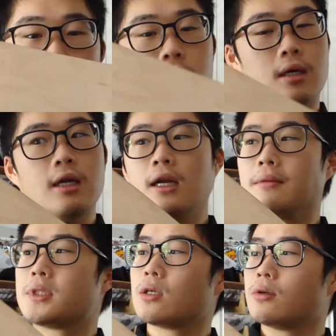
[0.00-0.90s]
And I'm
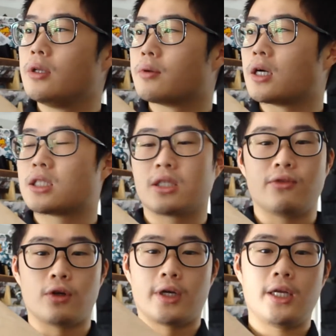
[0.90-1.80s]
still in the process of
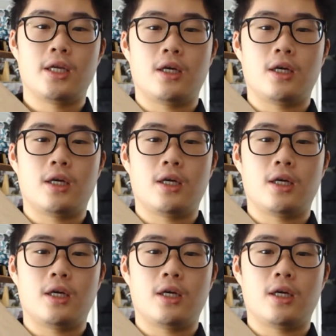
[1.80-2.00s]
learning.